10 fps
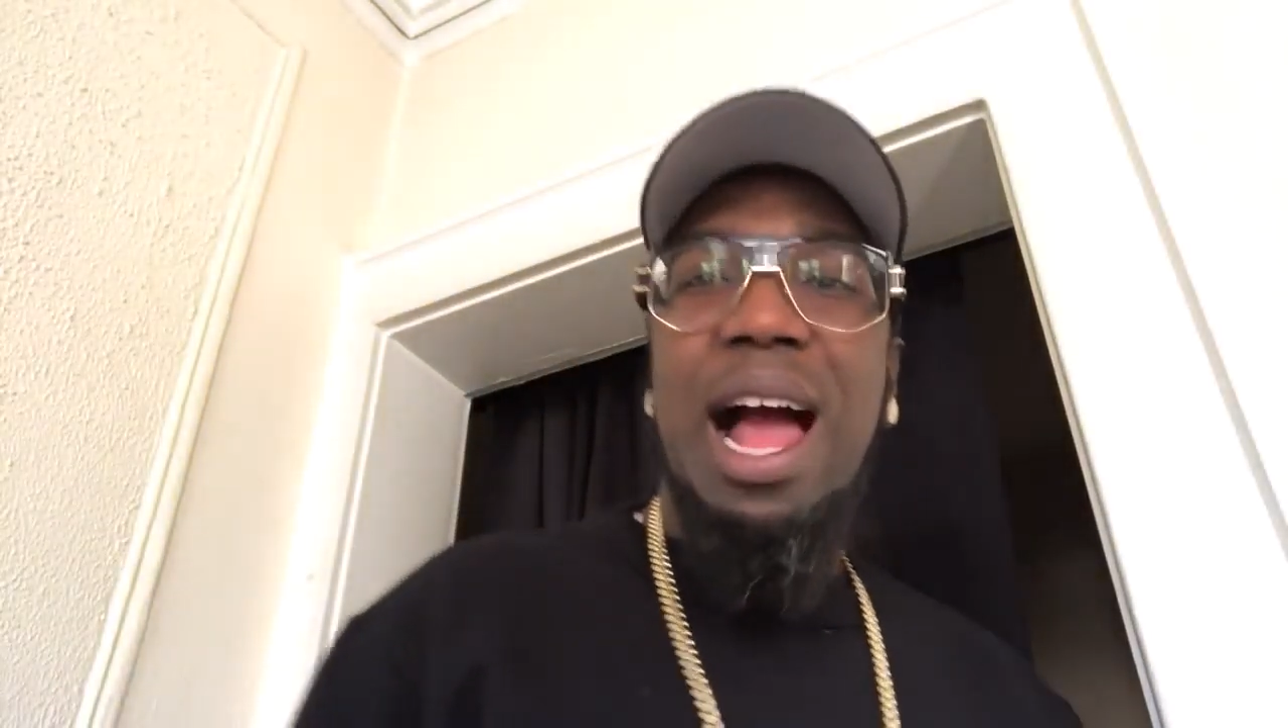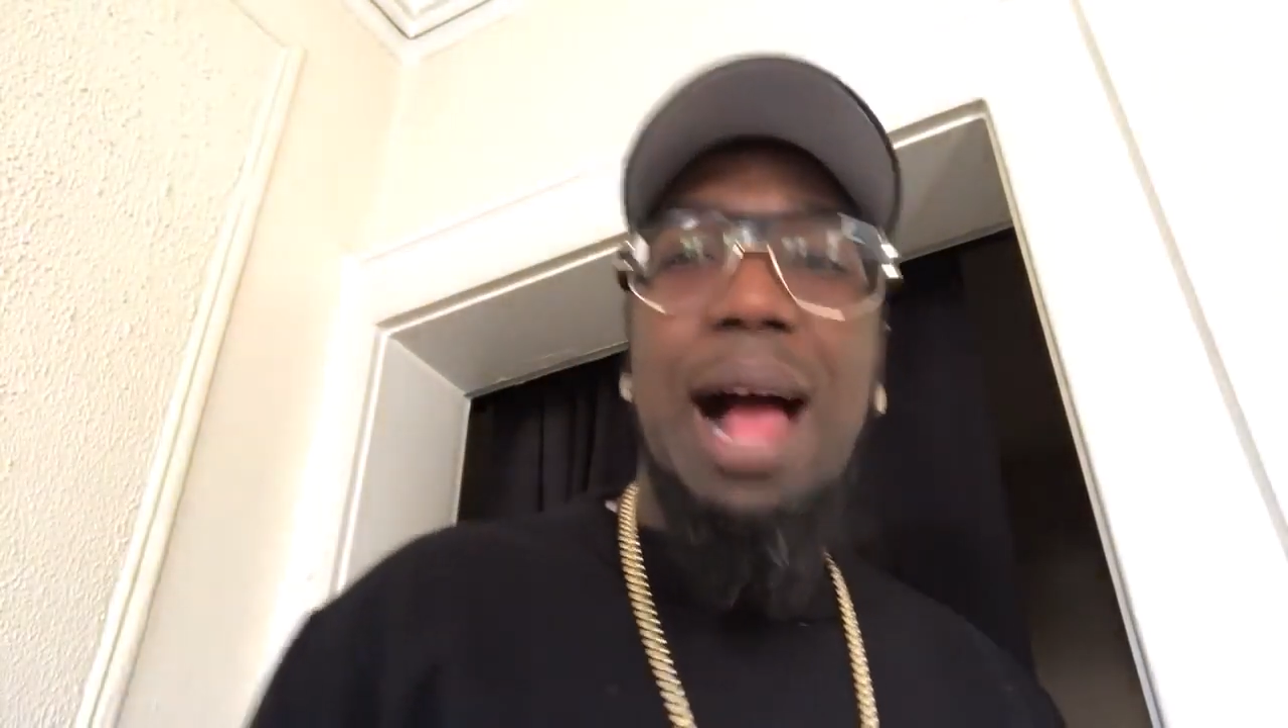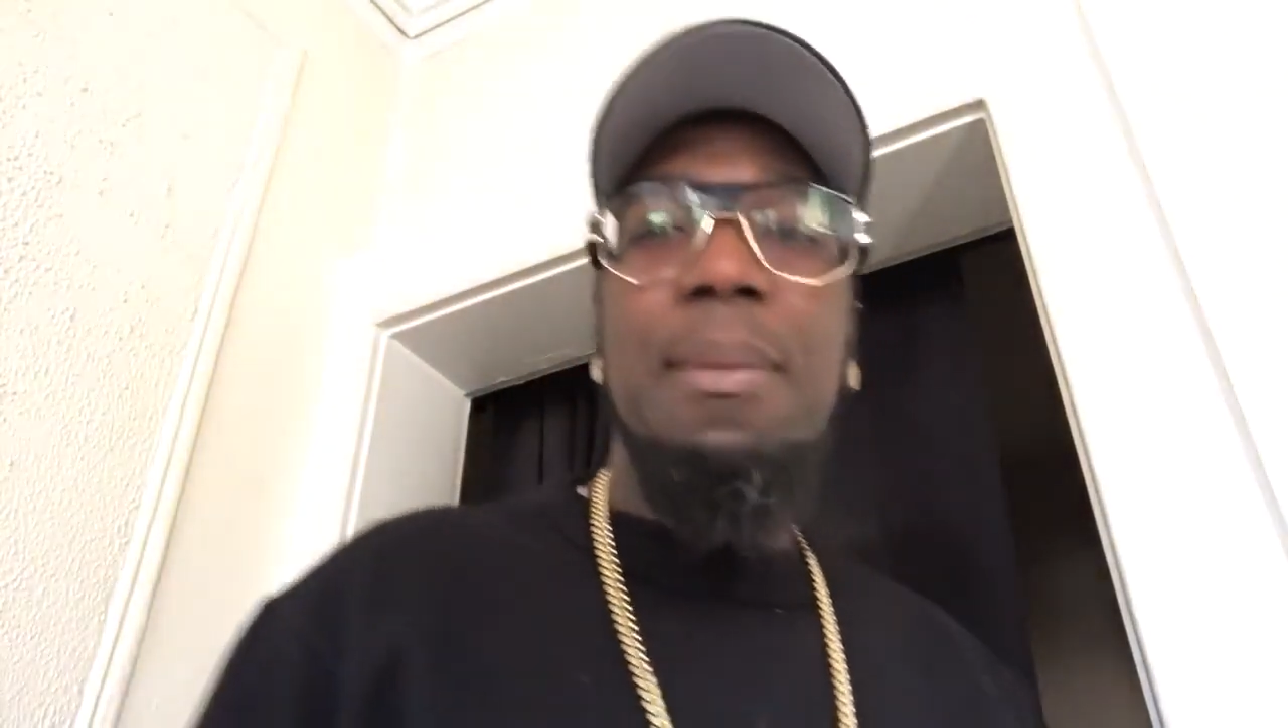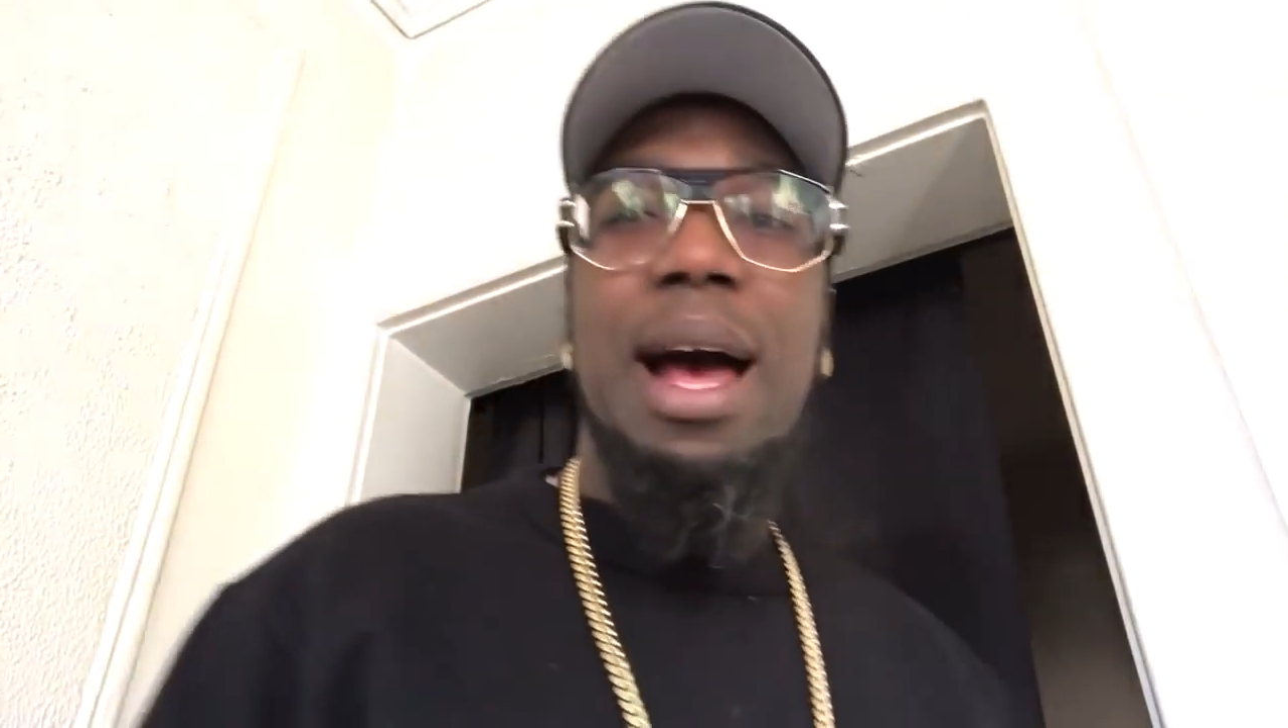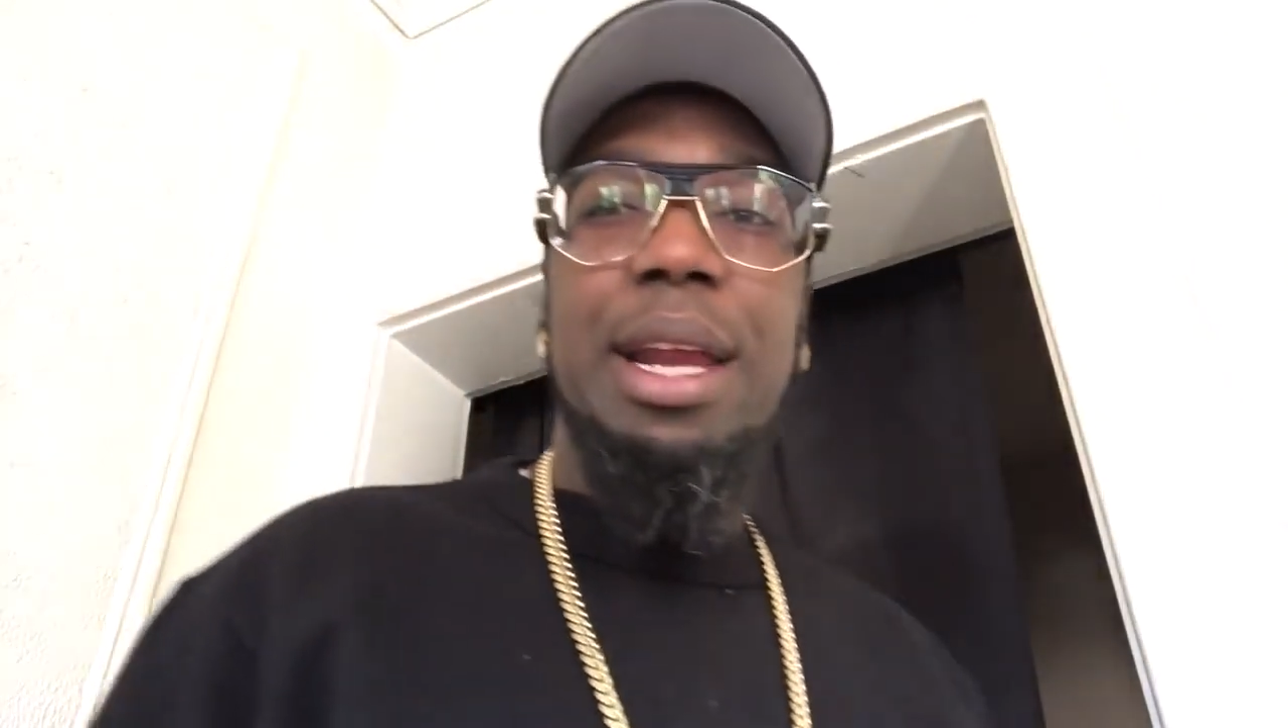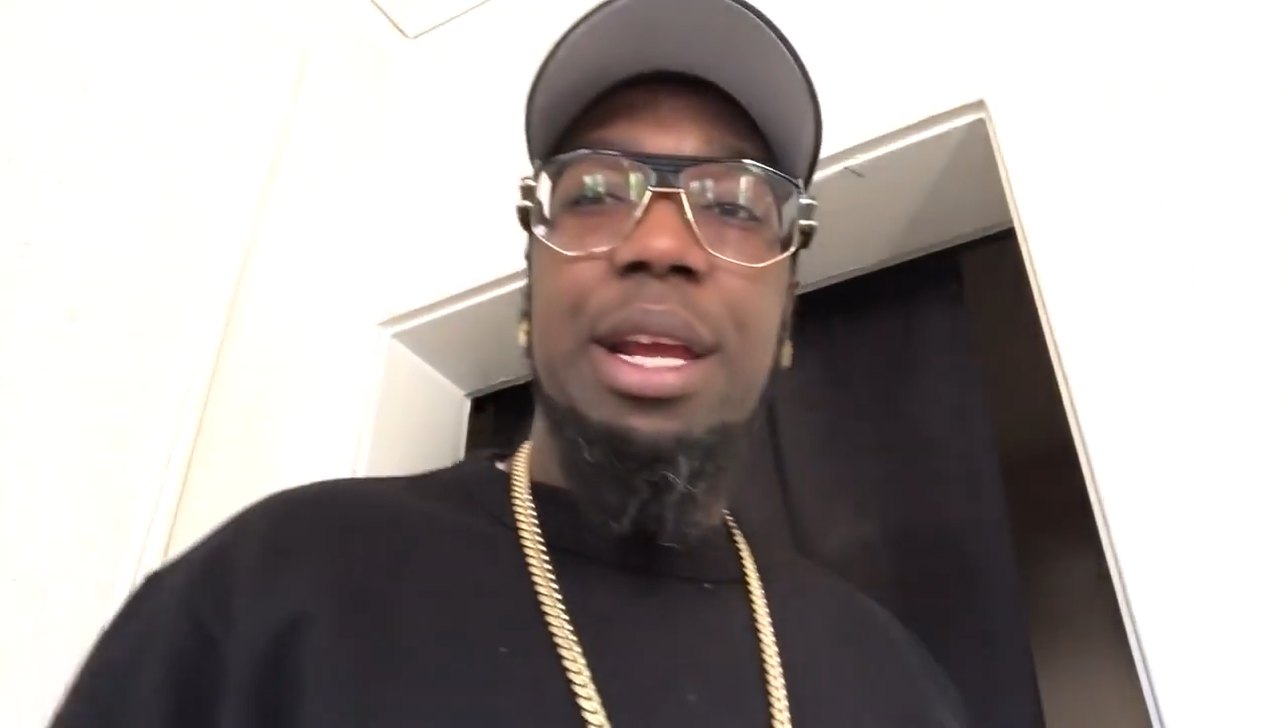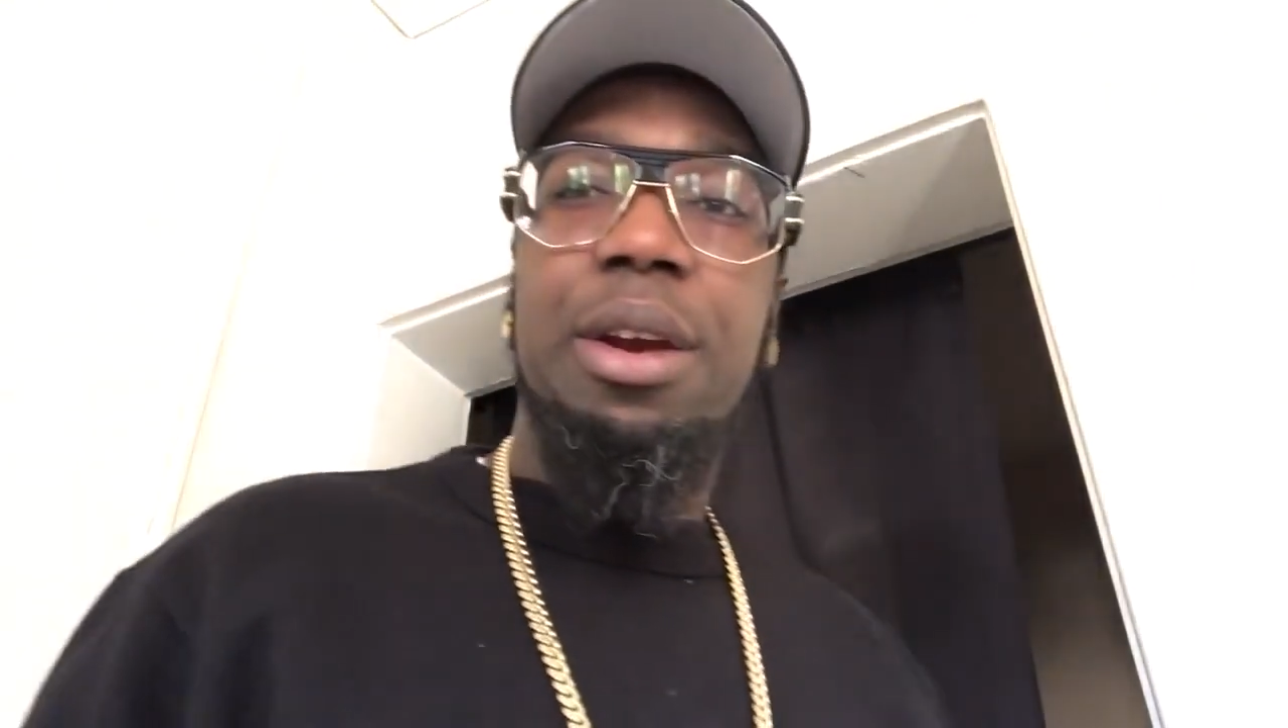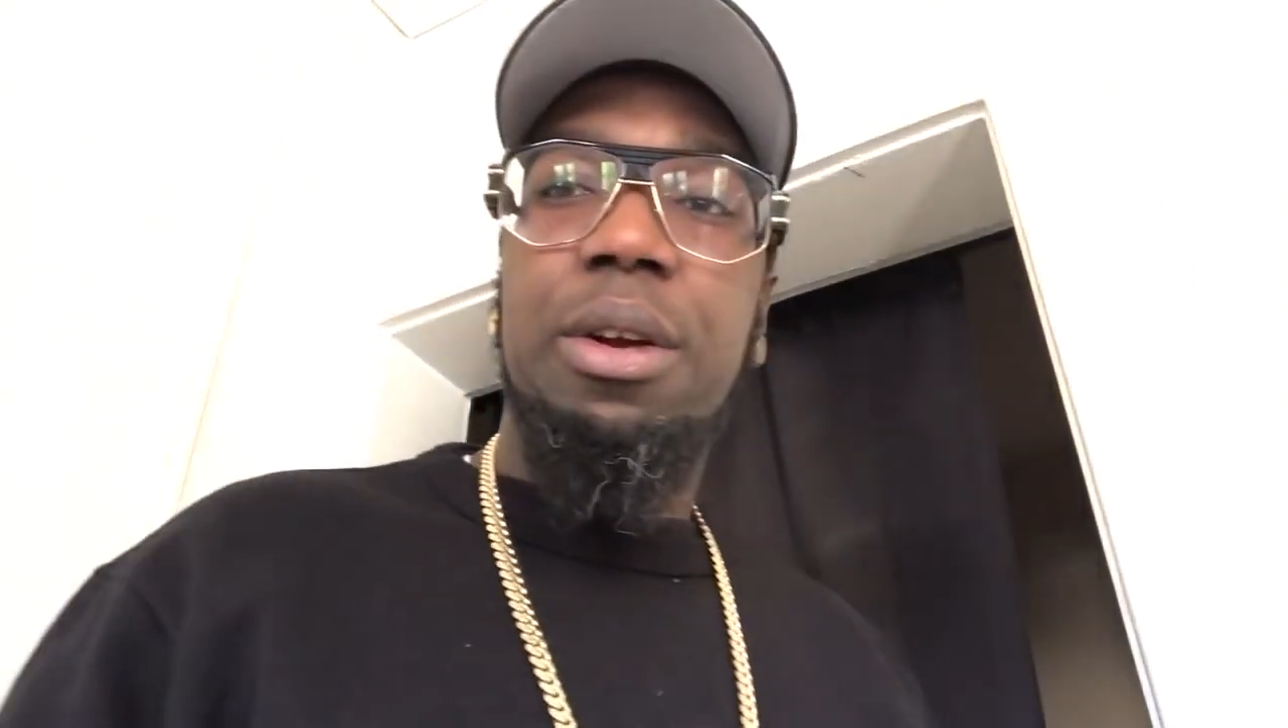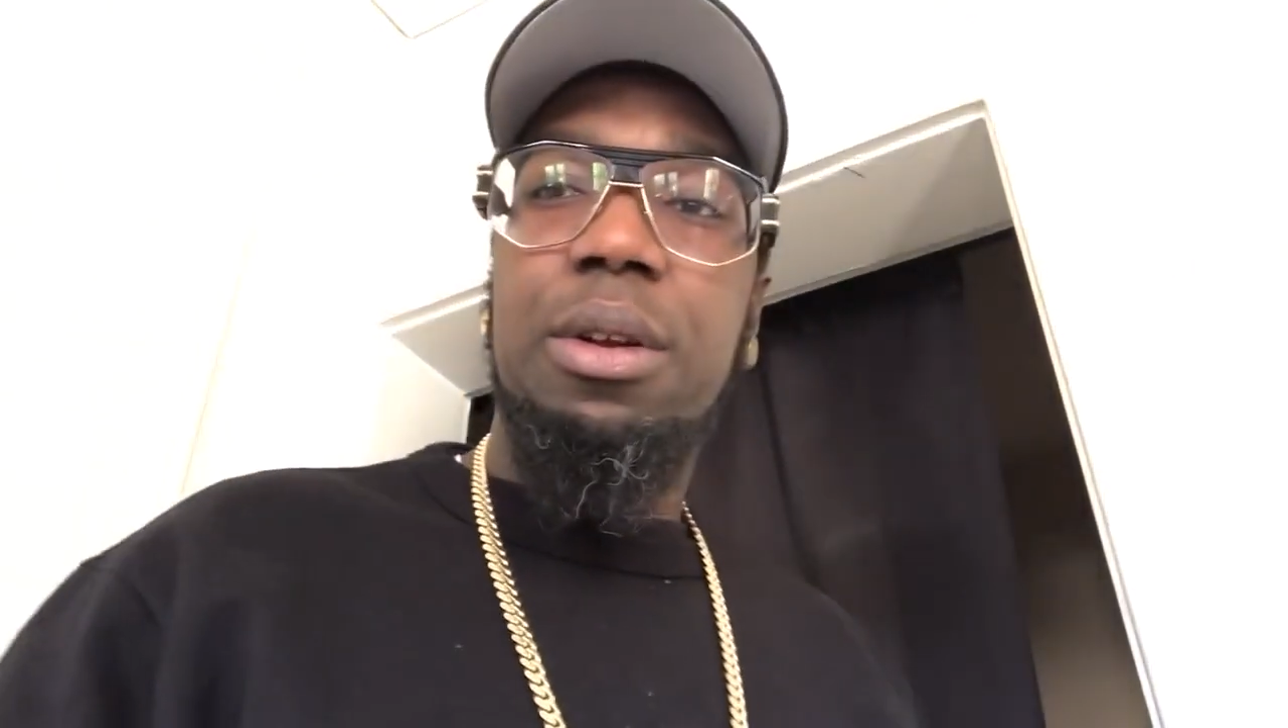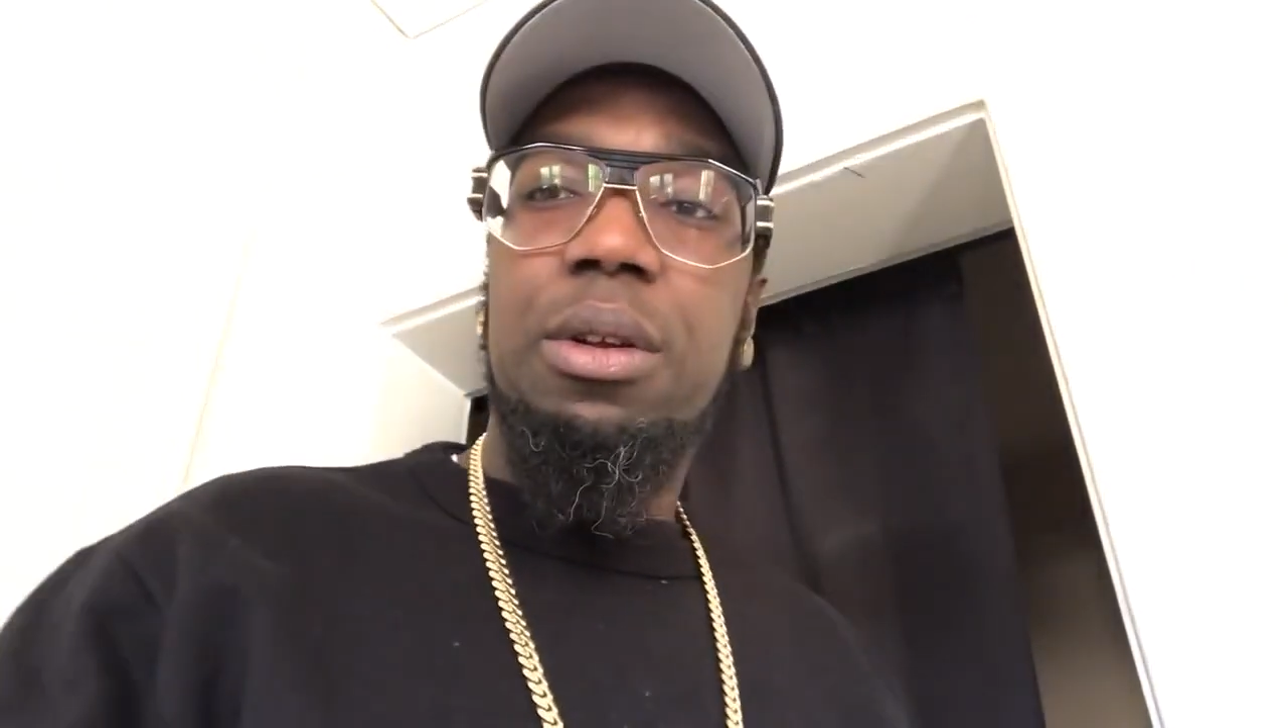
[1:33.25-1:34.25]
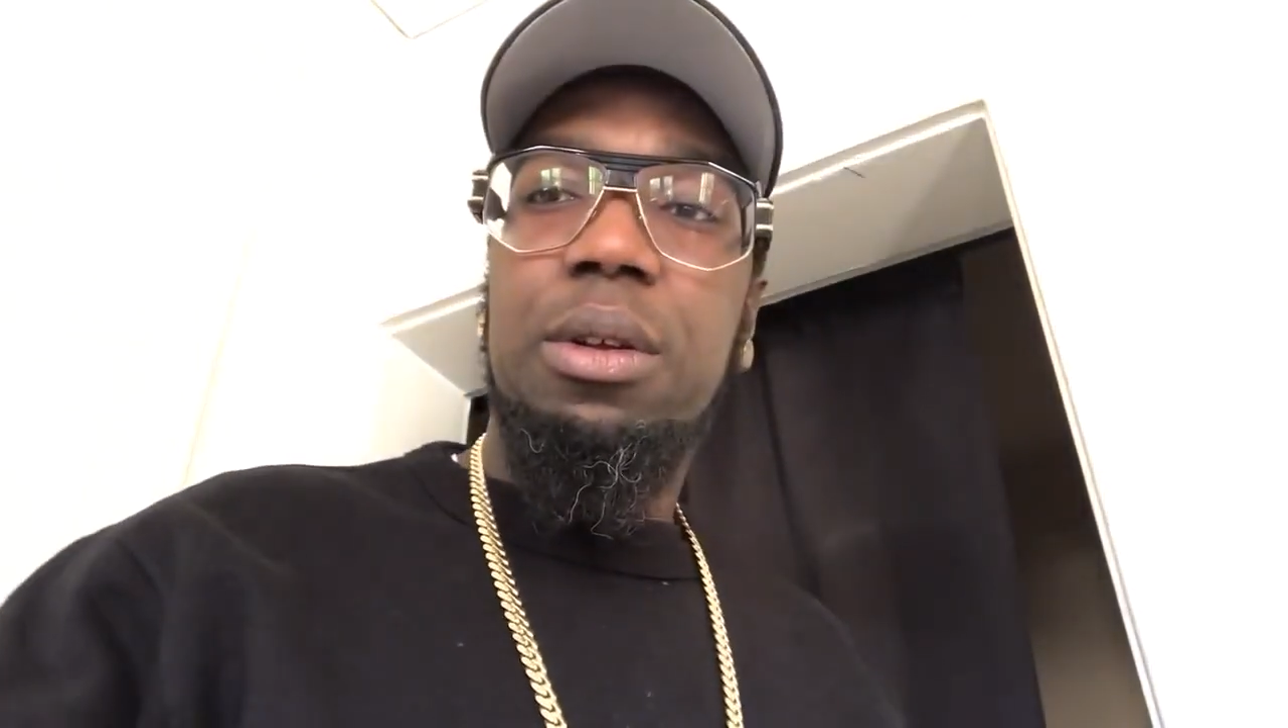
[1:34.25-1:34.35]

I'm out of here.